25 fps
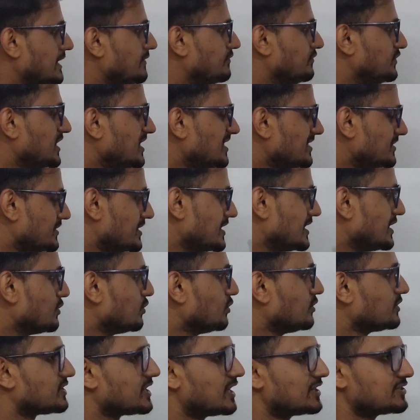If these 3
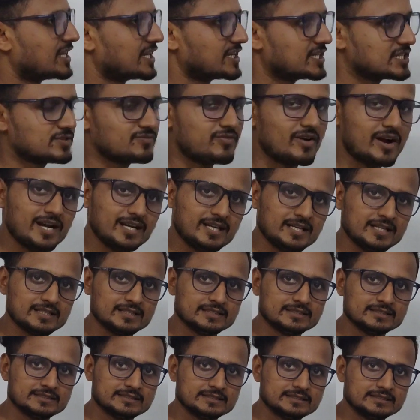rules are satisfied,
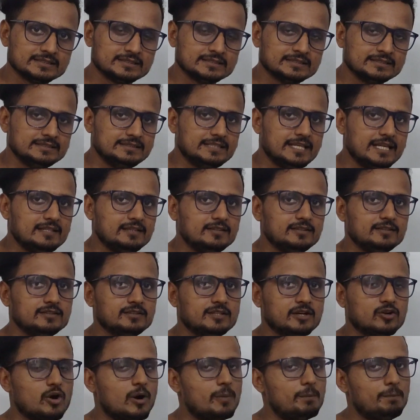
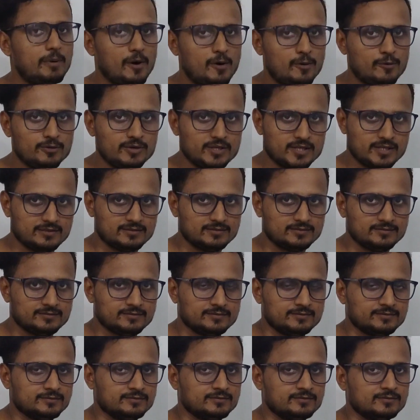then the compound
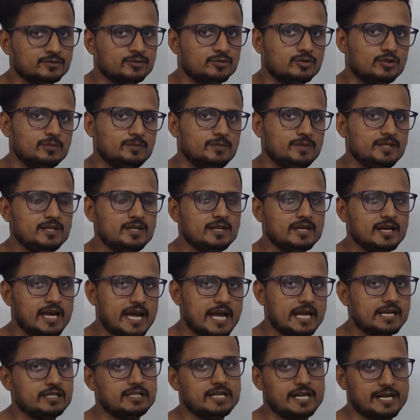will be
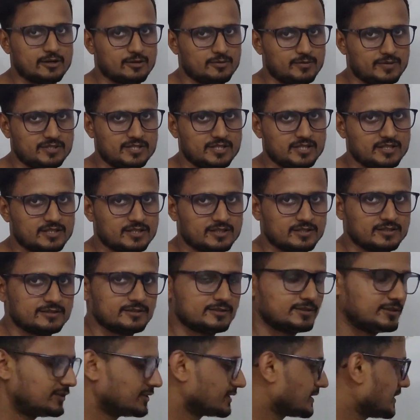anti-aromatic.
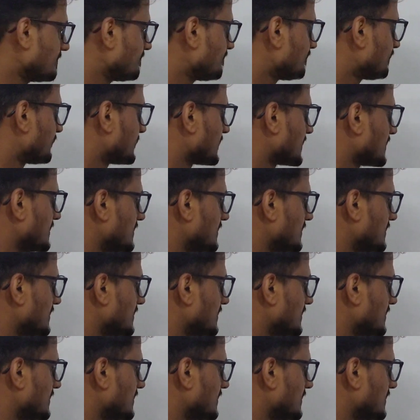Okay.